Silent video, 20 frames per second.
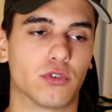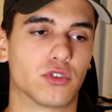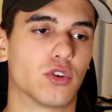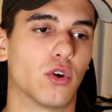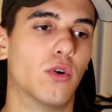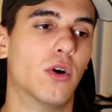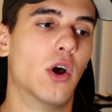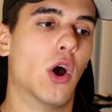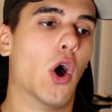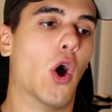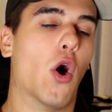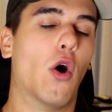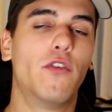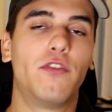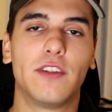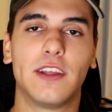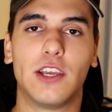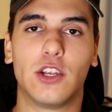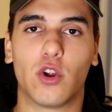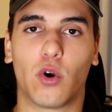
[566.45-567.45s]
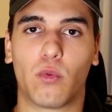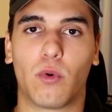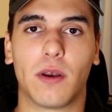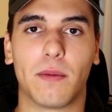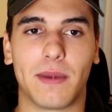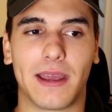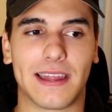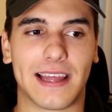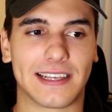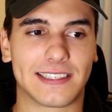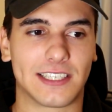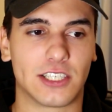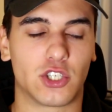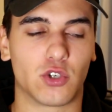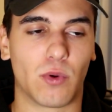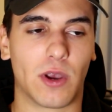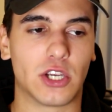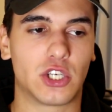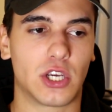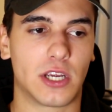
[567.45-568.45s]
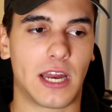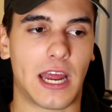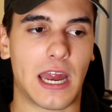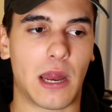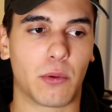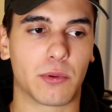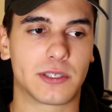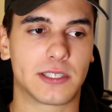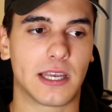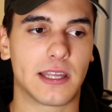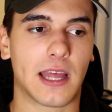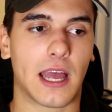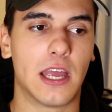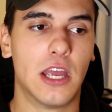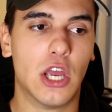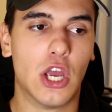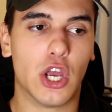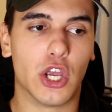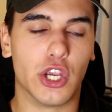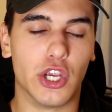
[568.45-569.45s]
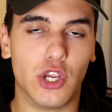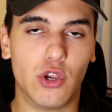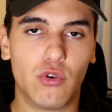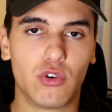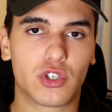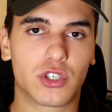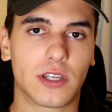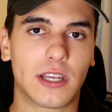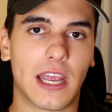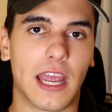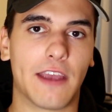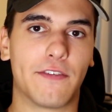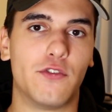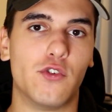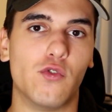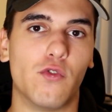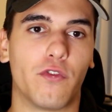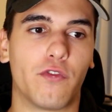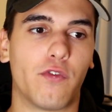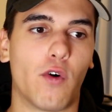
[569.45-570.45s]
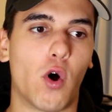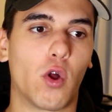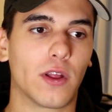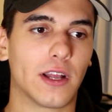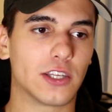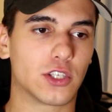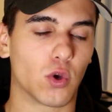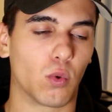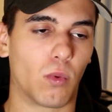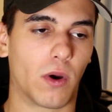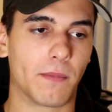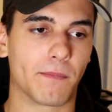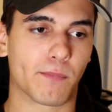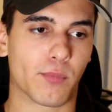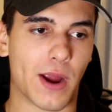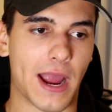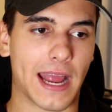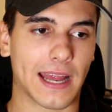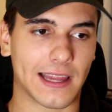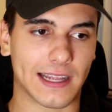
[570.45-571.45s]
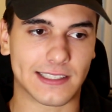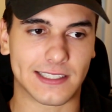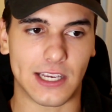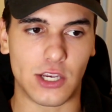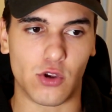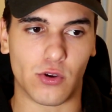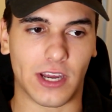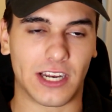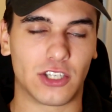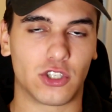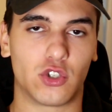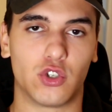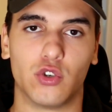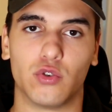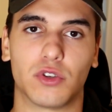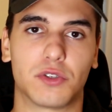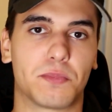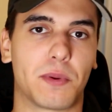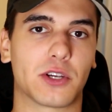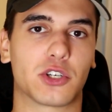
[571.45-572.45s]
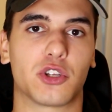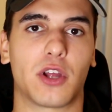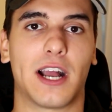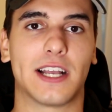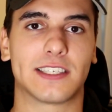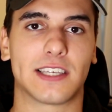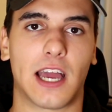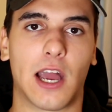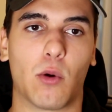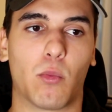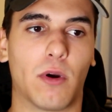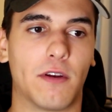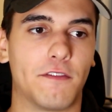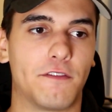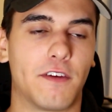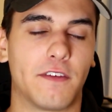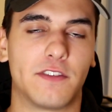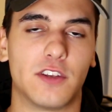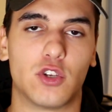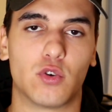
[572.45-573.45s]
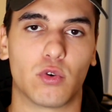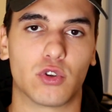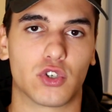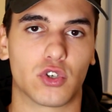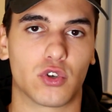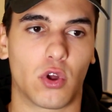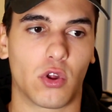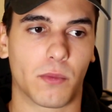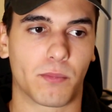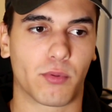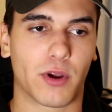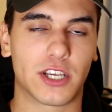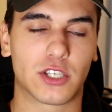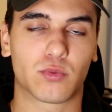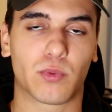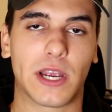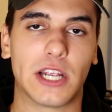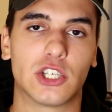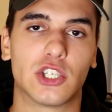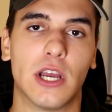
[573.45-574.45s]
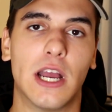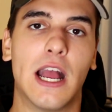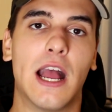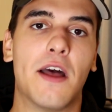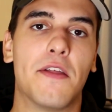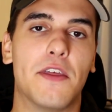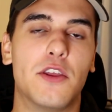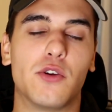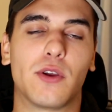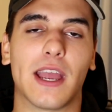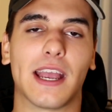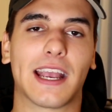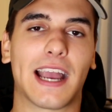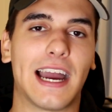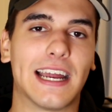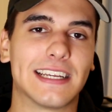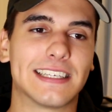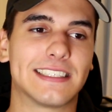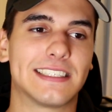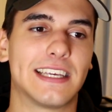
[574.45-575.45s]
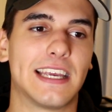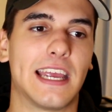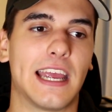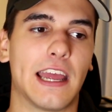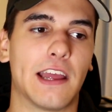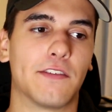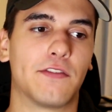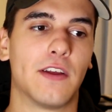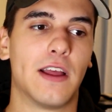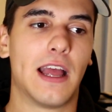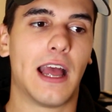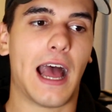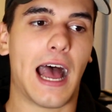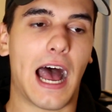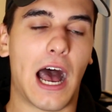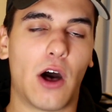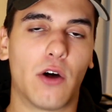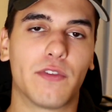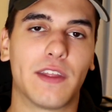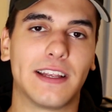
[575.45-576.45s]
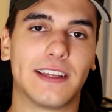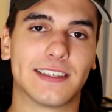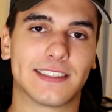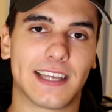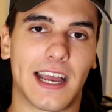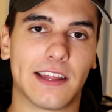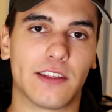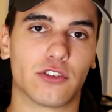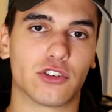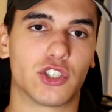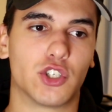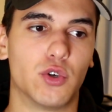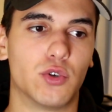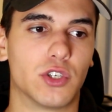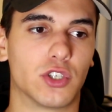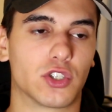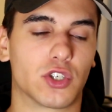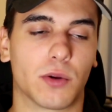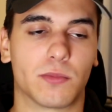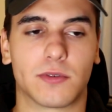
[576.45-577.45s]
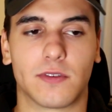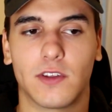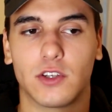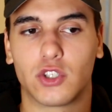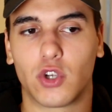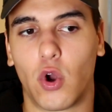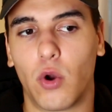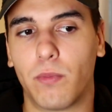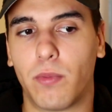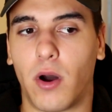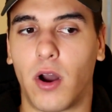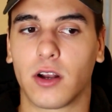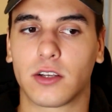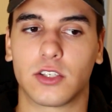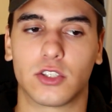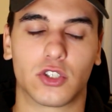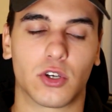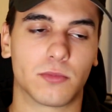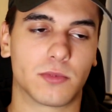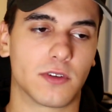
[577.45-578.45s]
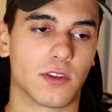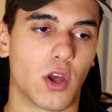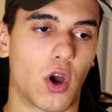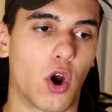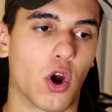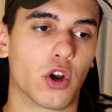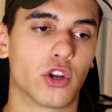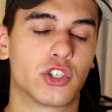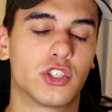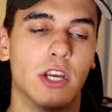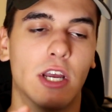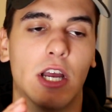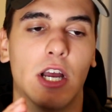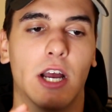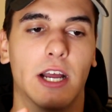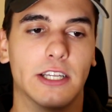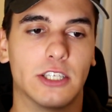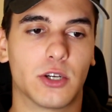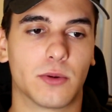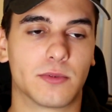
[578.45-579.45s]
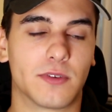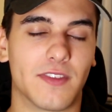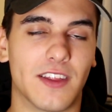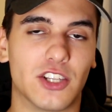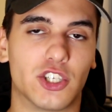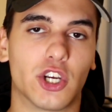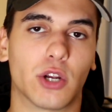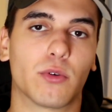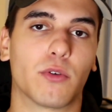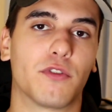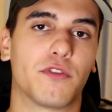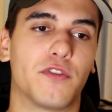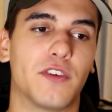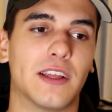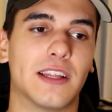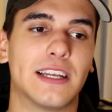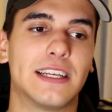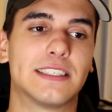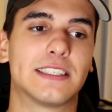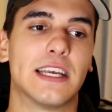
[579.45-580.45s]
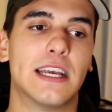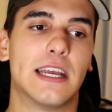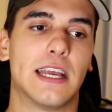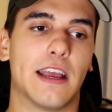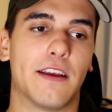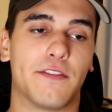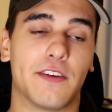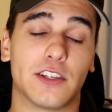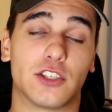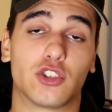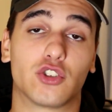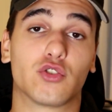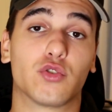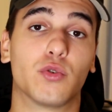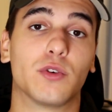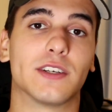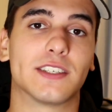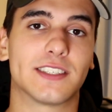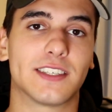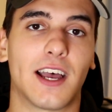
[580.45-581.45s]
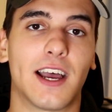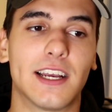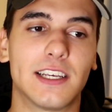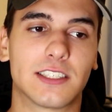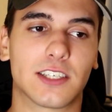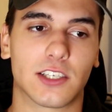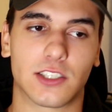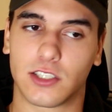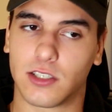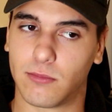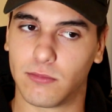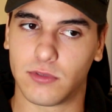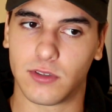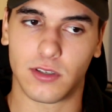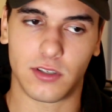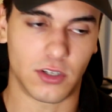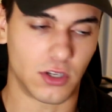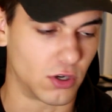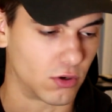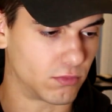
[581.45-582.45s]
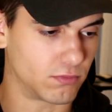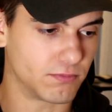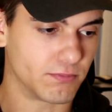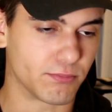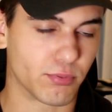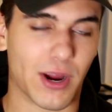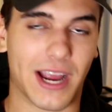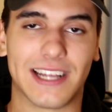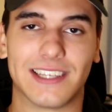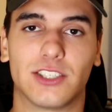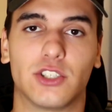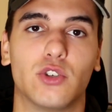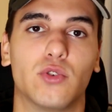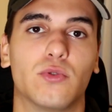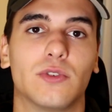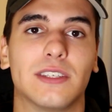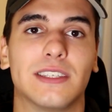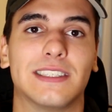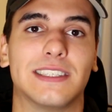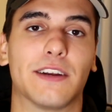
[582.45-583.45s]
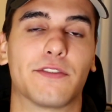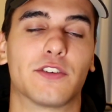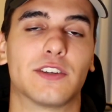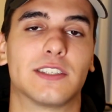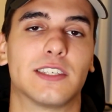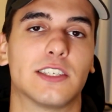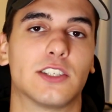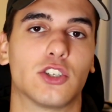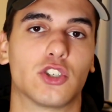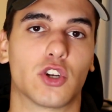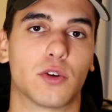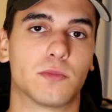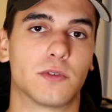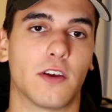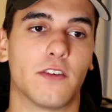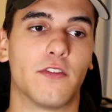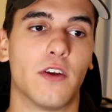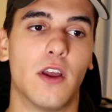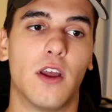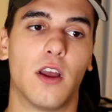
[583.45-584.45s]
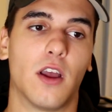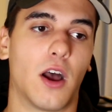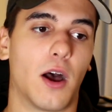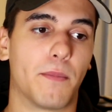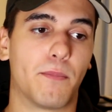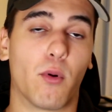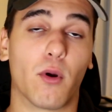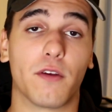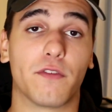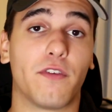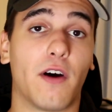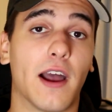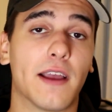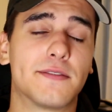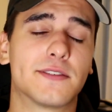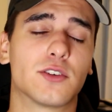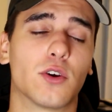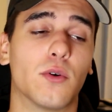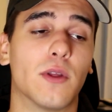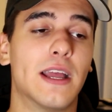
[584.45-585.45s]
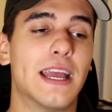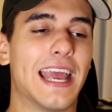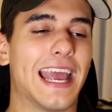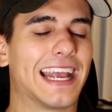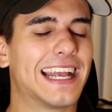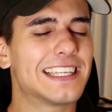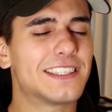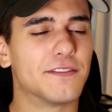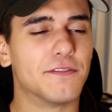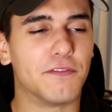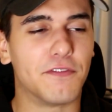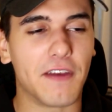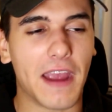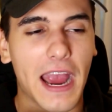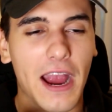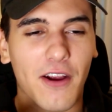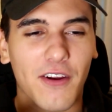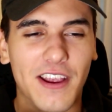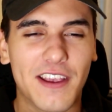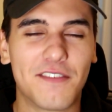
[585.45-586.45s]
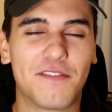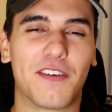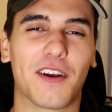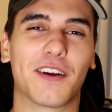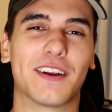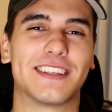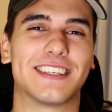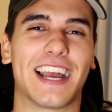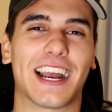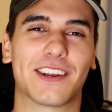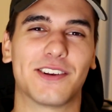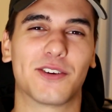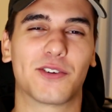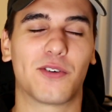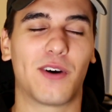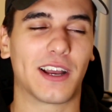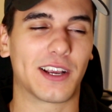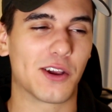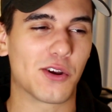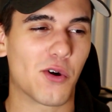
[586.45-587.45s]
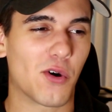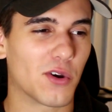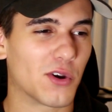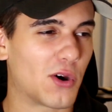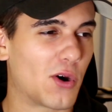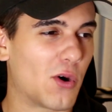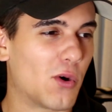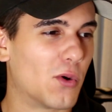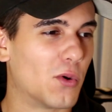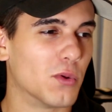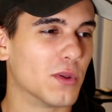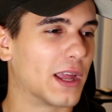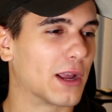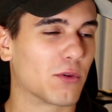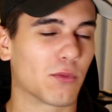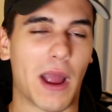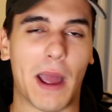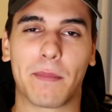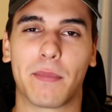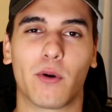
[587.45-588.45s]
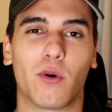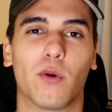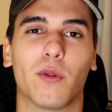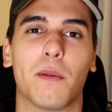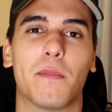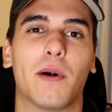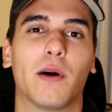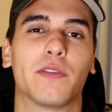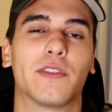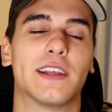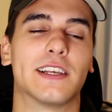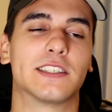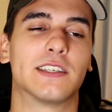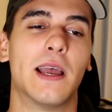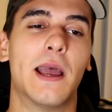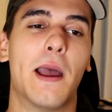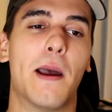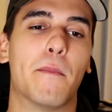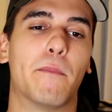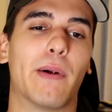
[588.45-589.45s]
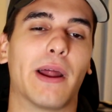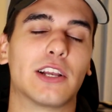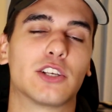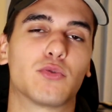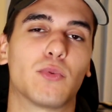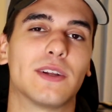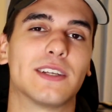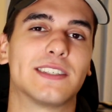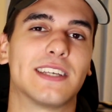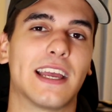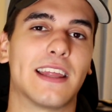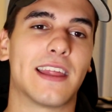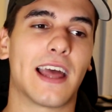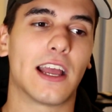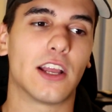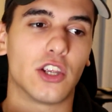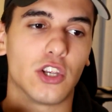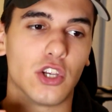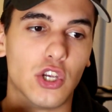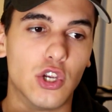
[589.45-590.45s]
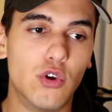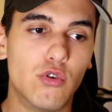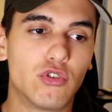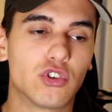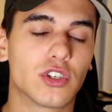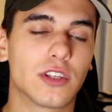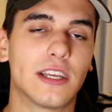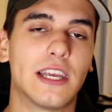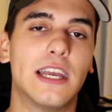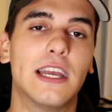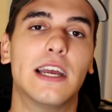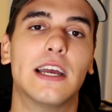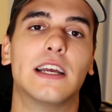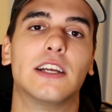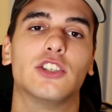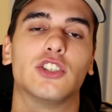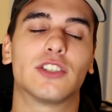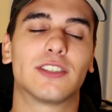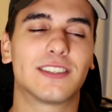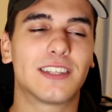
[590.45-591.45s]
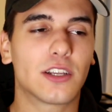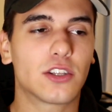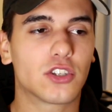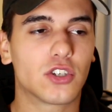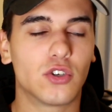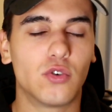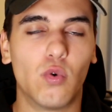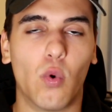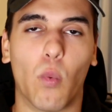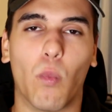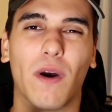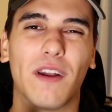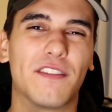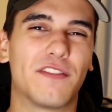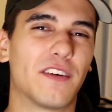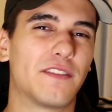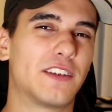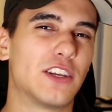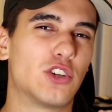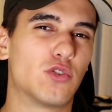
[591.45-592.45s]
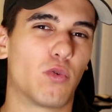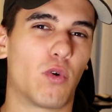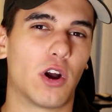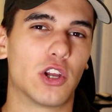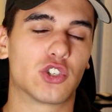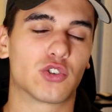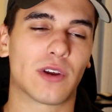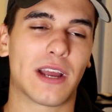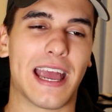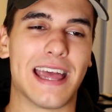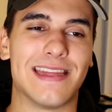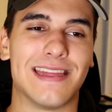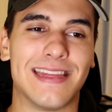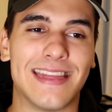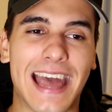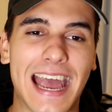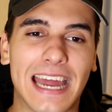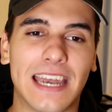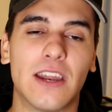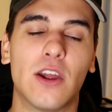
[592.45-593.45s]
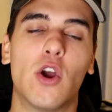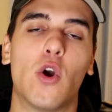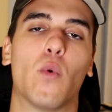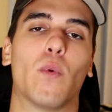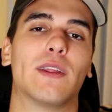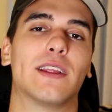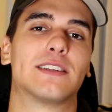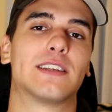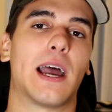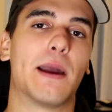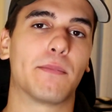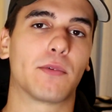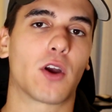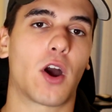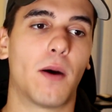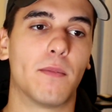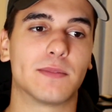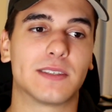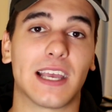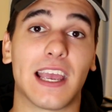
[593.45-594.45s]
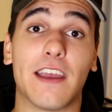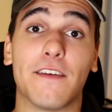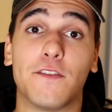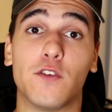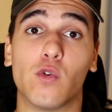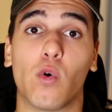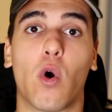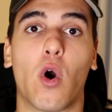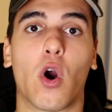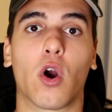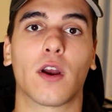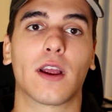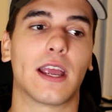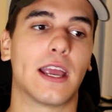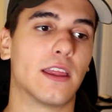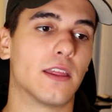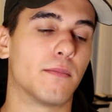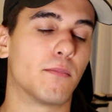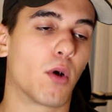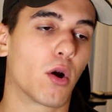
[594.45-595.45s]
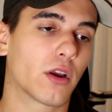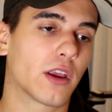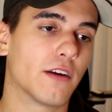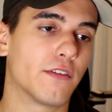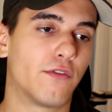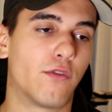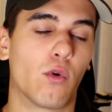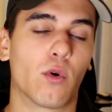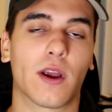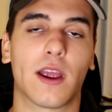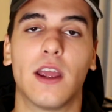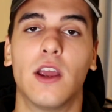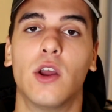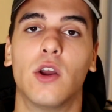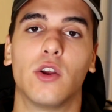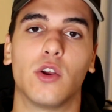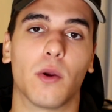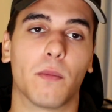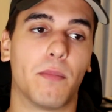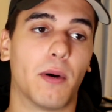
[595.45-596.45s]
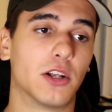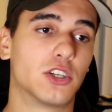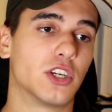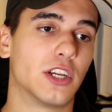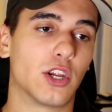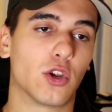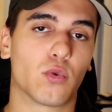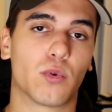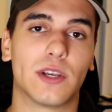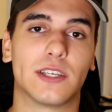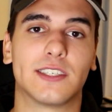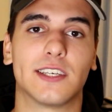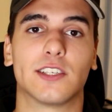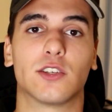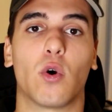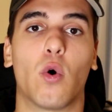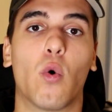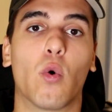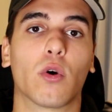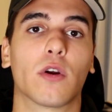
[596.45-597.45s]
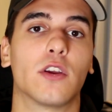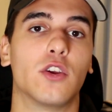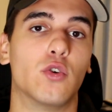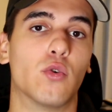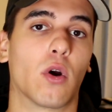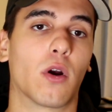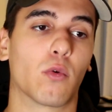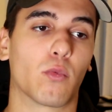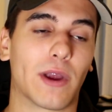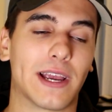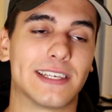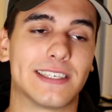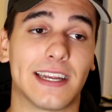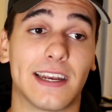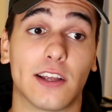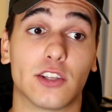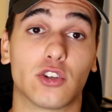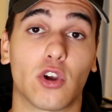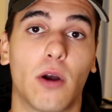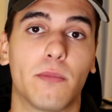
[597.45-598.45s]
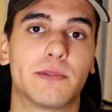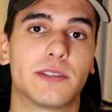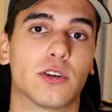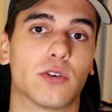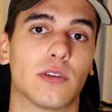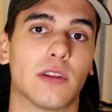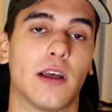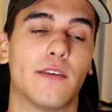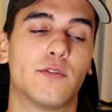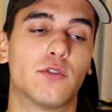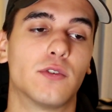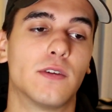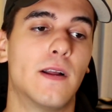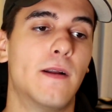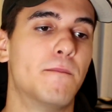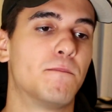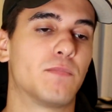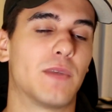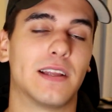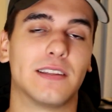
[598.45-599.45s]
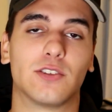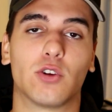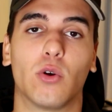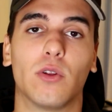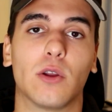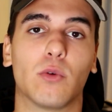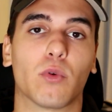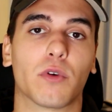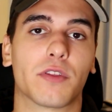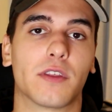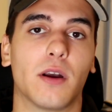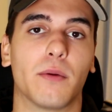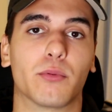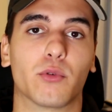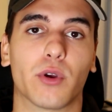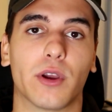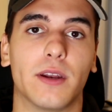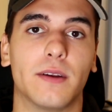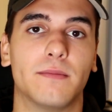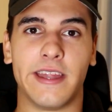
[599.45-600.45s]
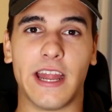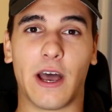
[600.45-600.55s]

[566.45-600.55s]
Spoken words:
So hopefully you don't want to be in that situation. And I would say that usually if you fall into one brand, let's say you get into Specialized at $150, $200 price range, then you can kind of see if how they design their shoes in terms of the toe box, in terms of the arch, in terms of the general feelings, if it's true to size, because some brands do differences in terms of 0.5. So it gets very, very technical. I can go on a whole rabbit hole about this, but I just want to say that usually just stick to 150, 200. And then when the time comes, if you are in the market for it, your budget increases, or you are racing at top tier level, then totally worth the upgrade.